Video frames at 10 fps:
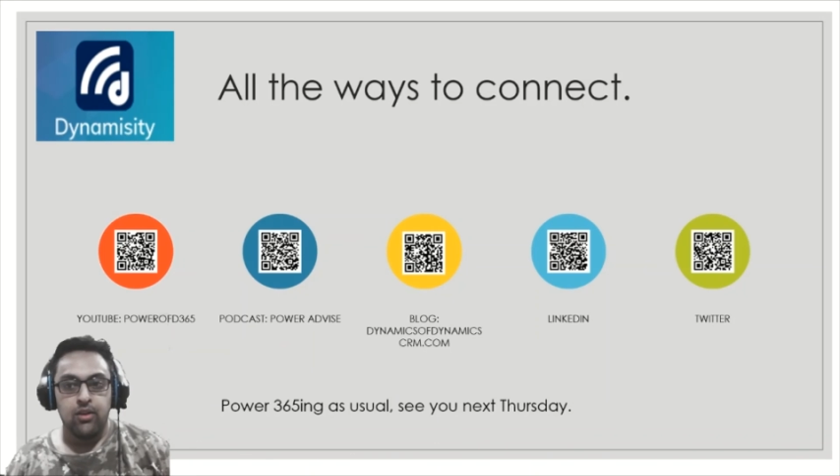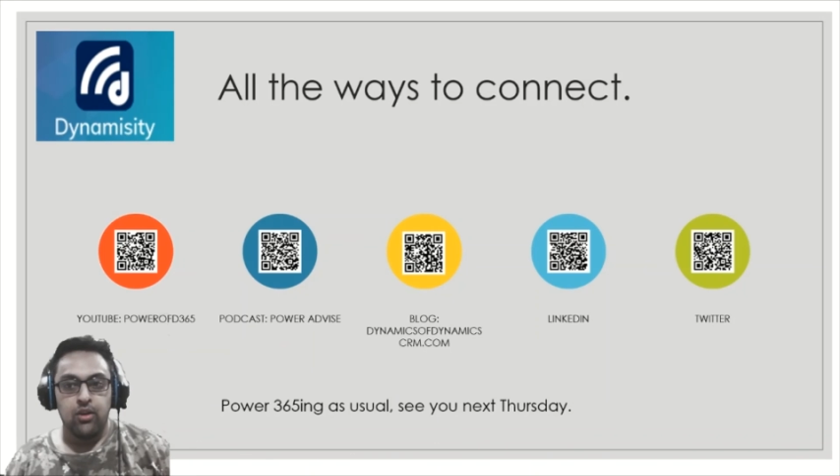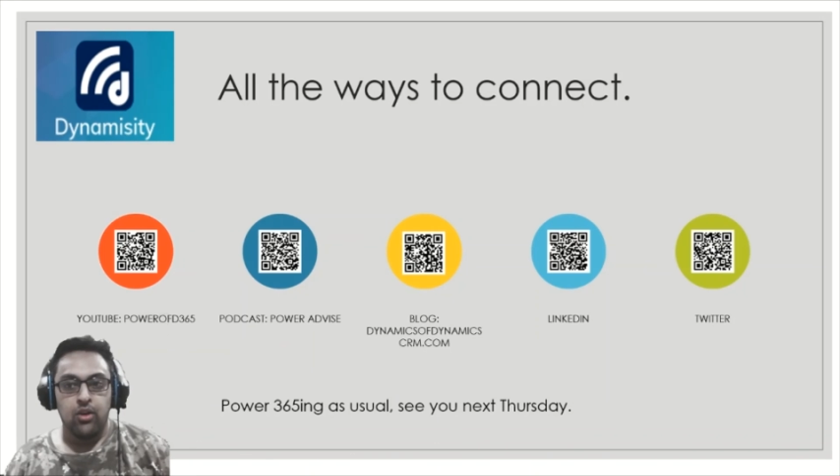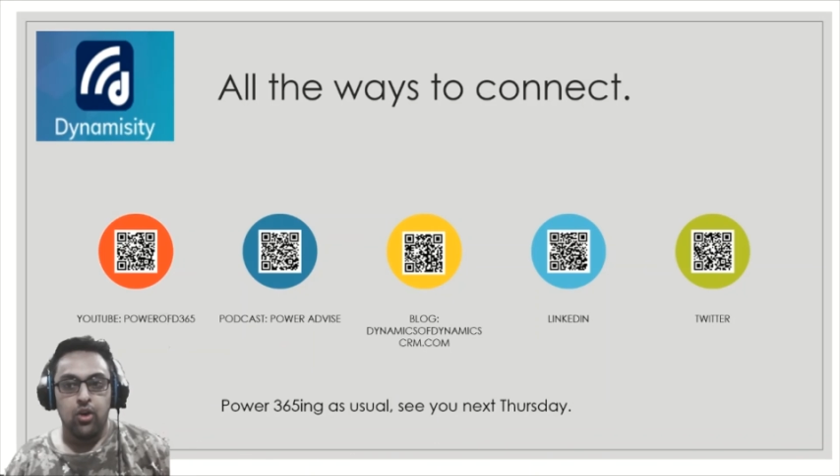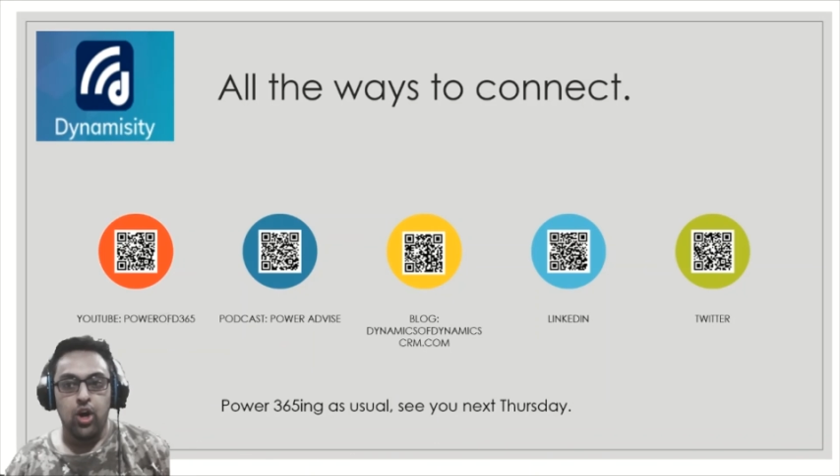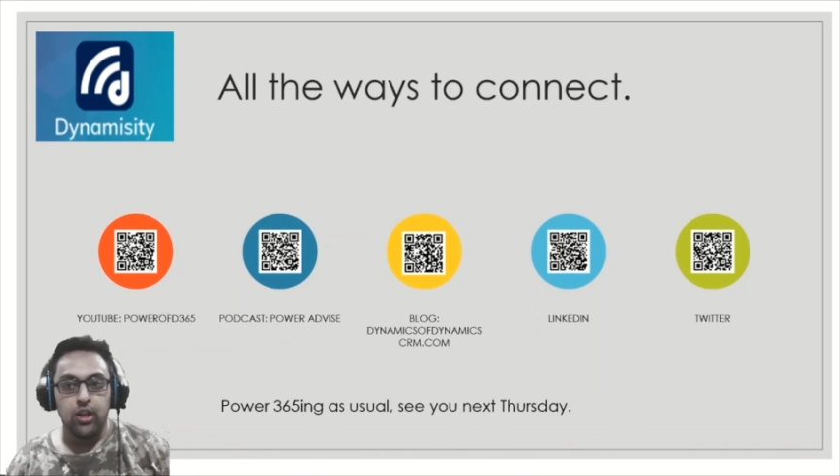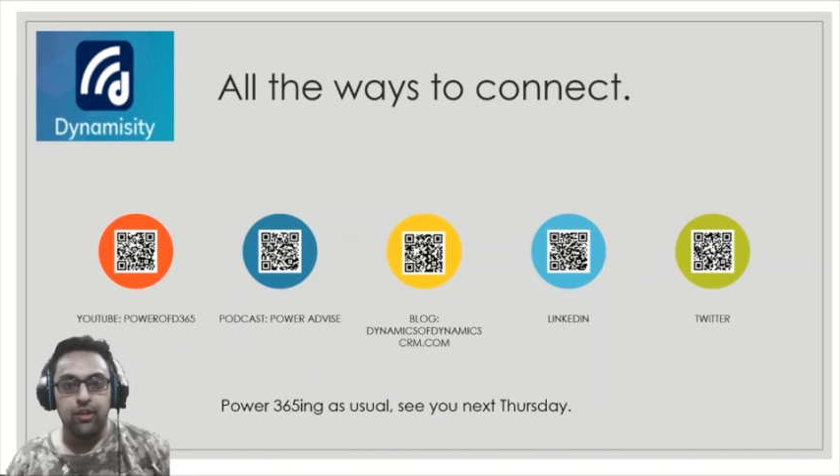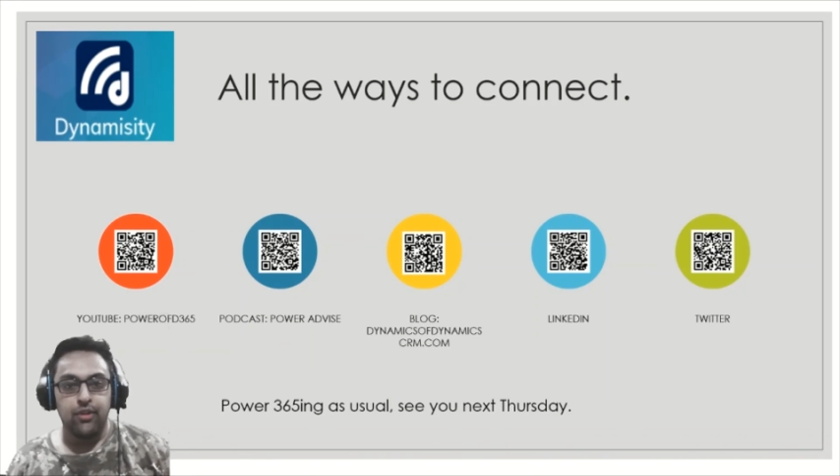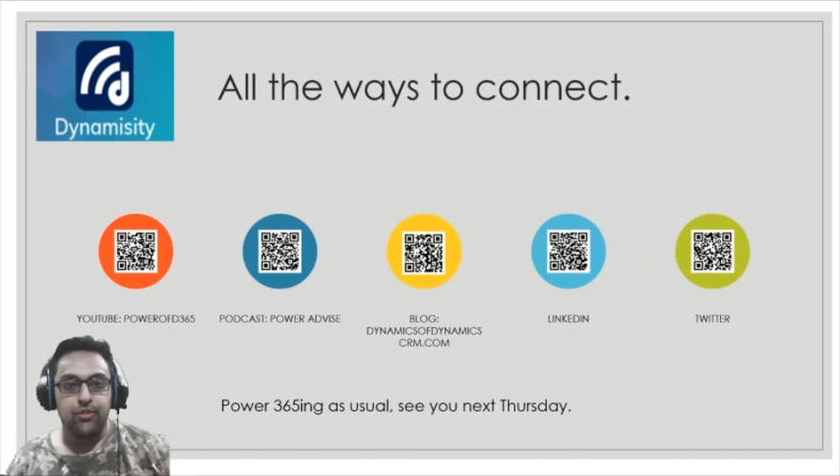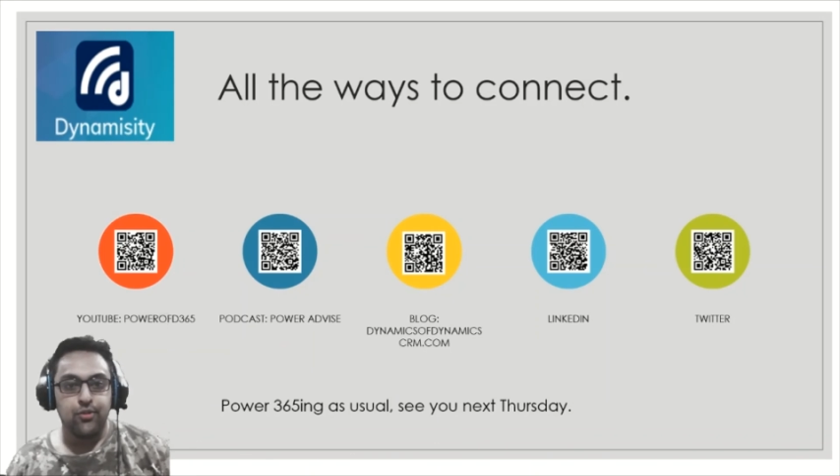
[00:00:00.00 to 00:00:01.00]
All the
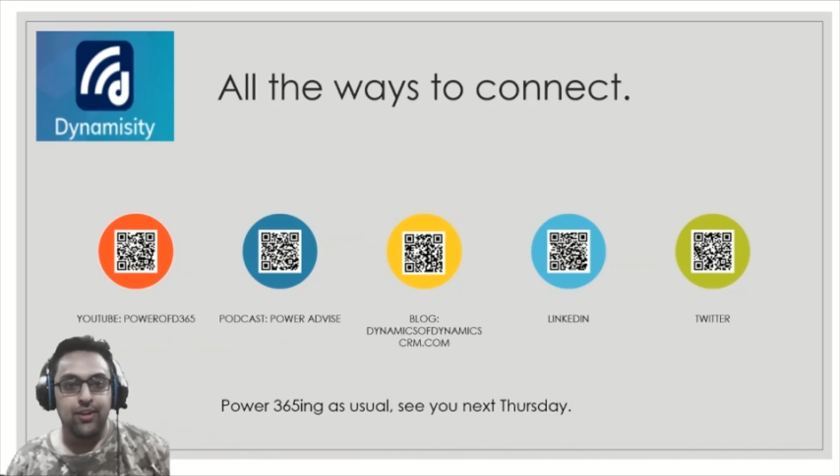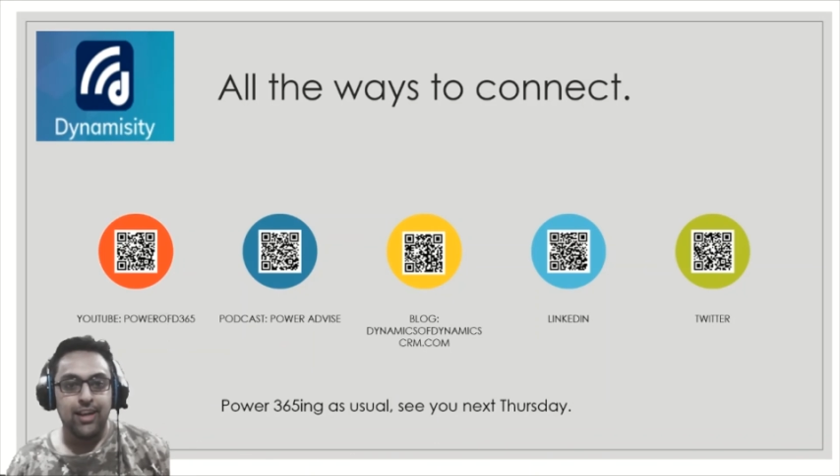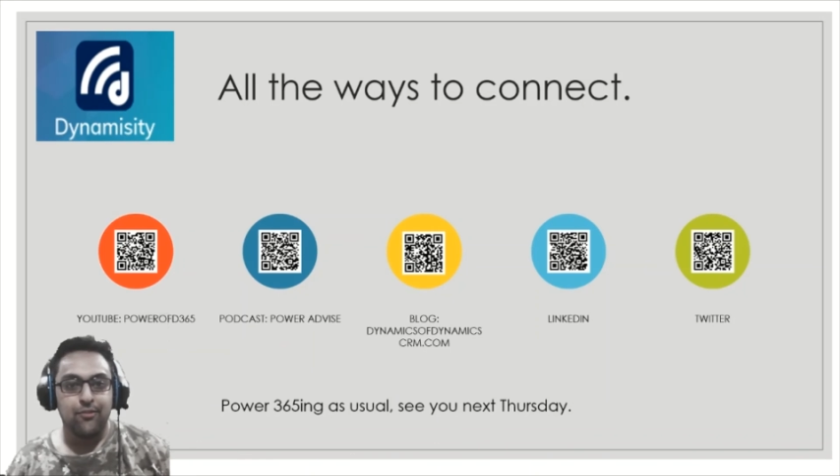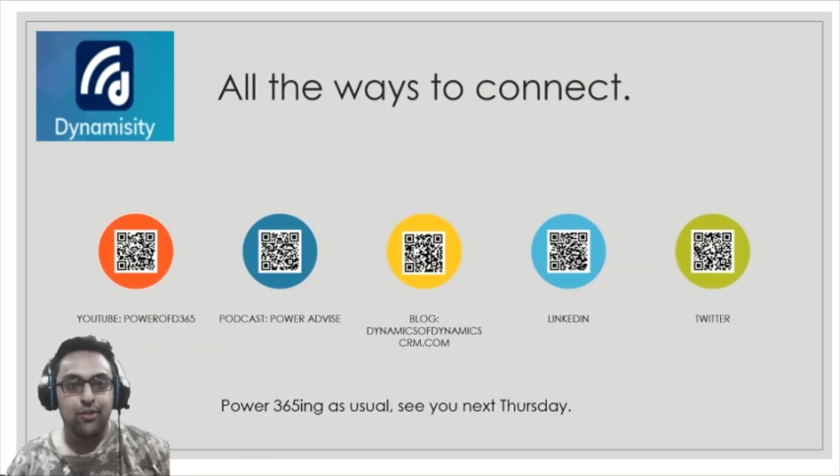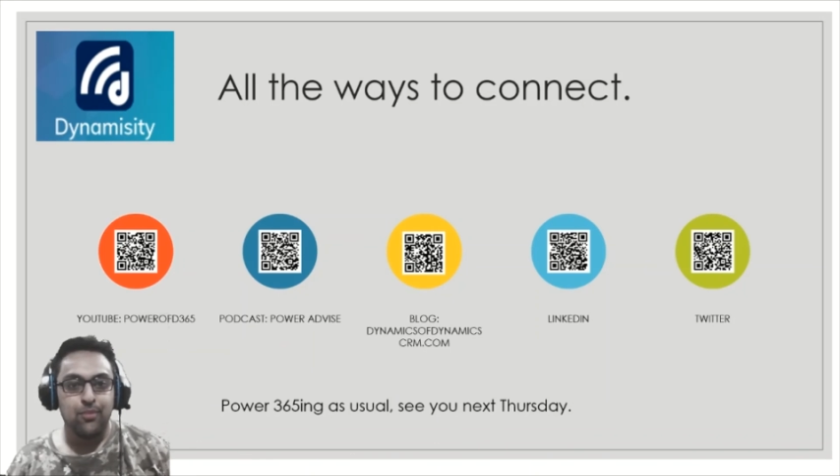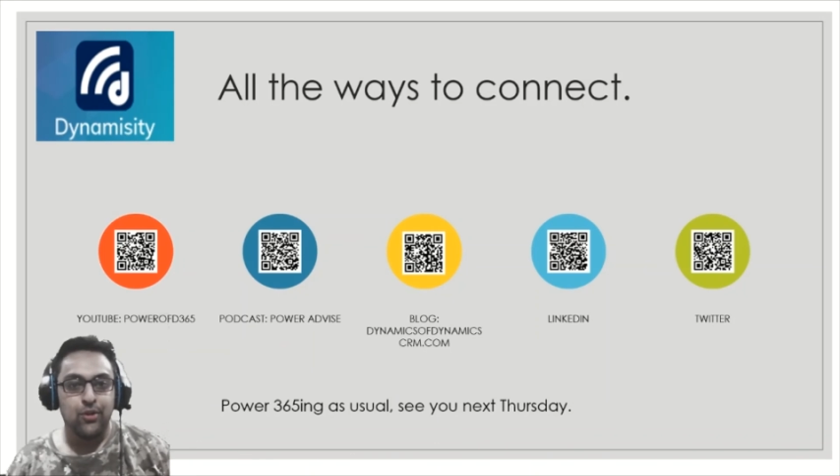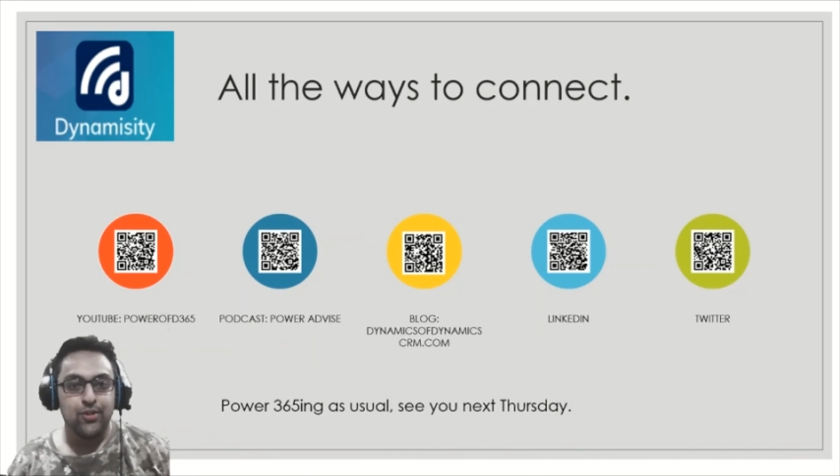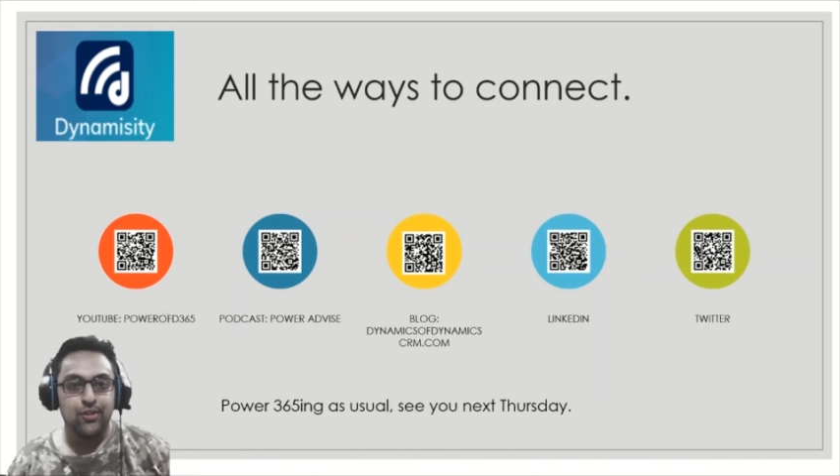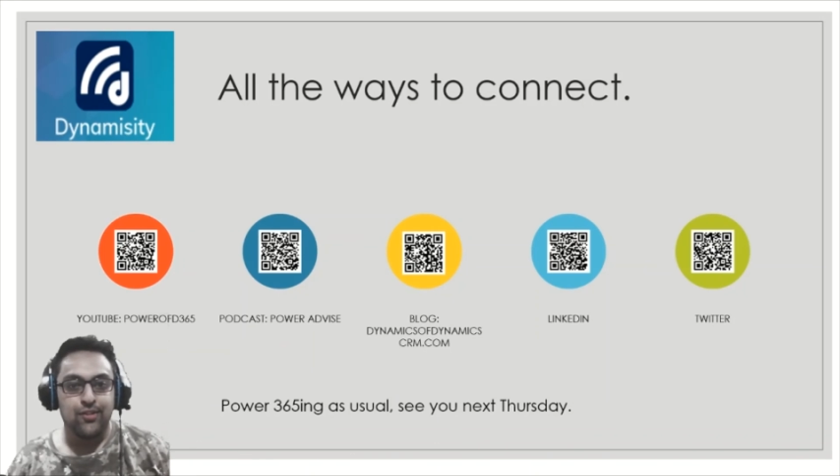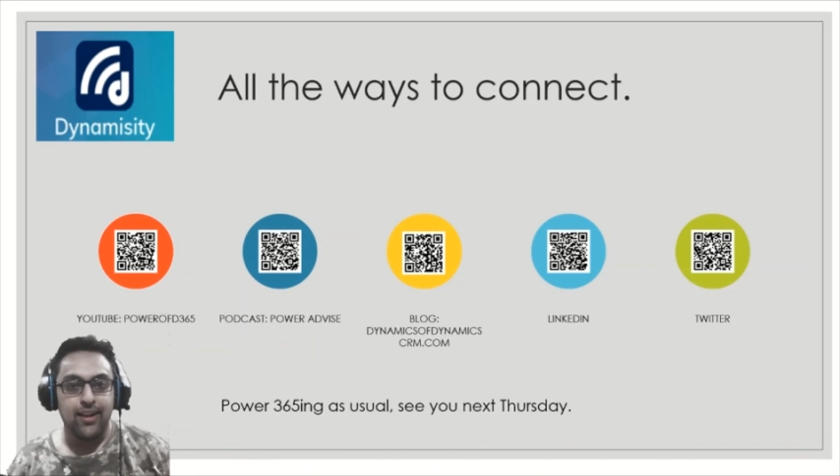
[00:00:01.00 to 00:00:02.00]
ways to connect with me on
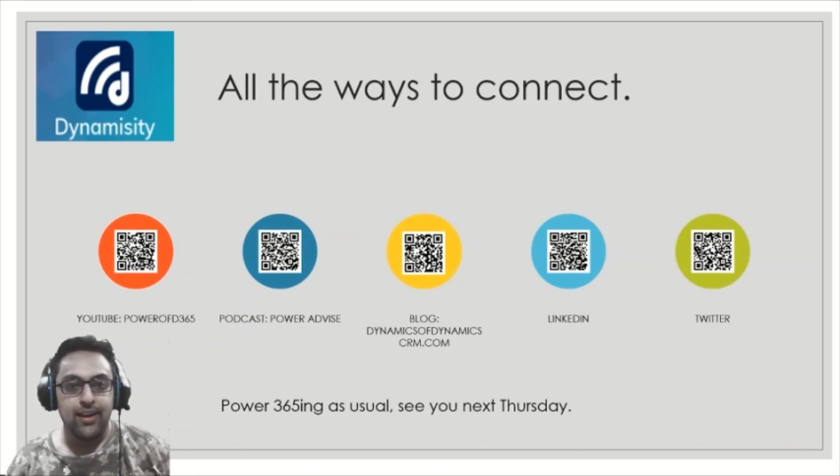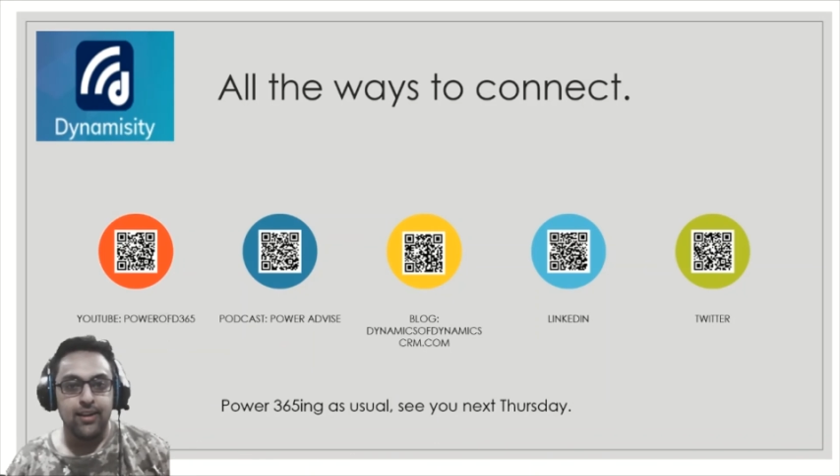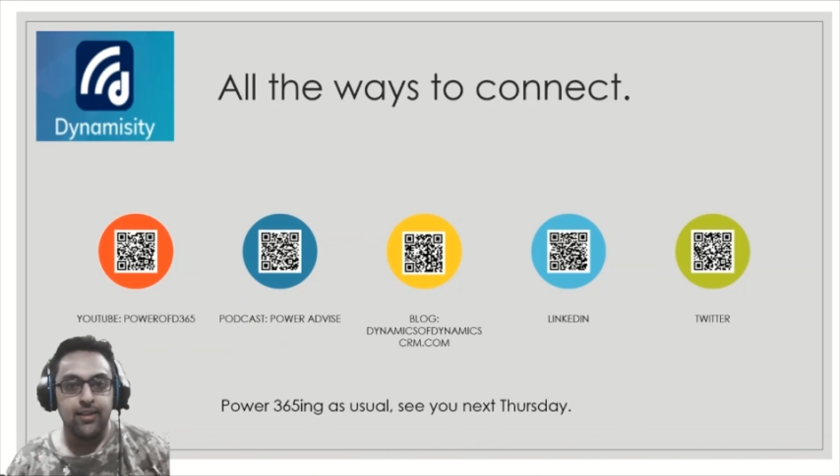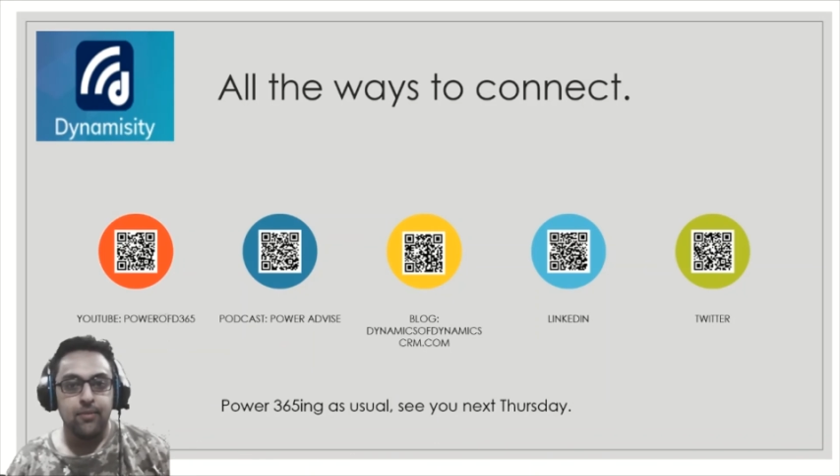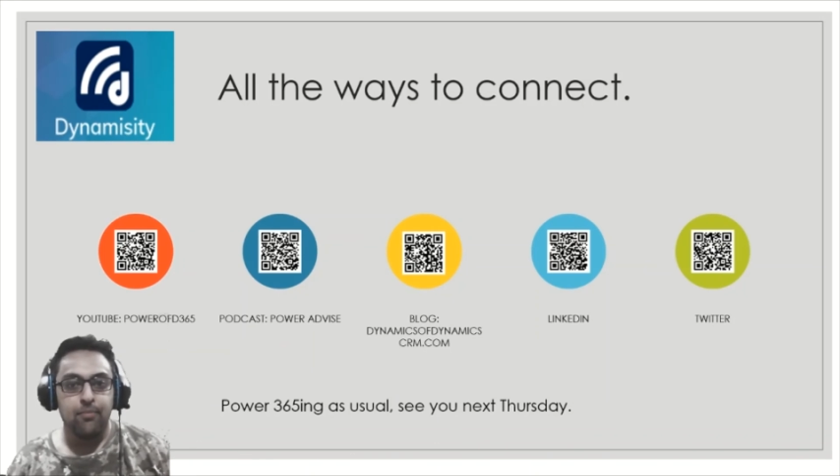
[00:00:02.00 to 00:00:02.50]
this slide.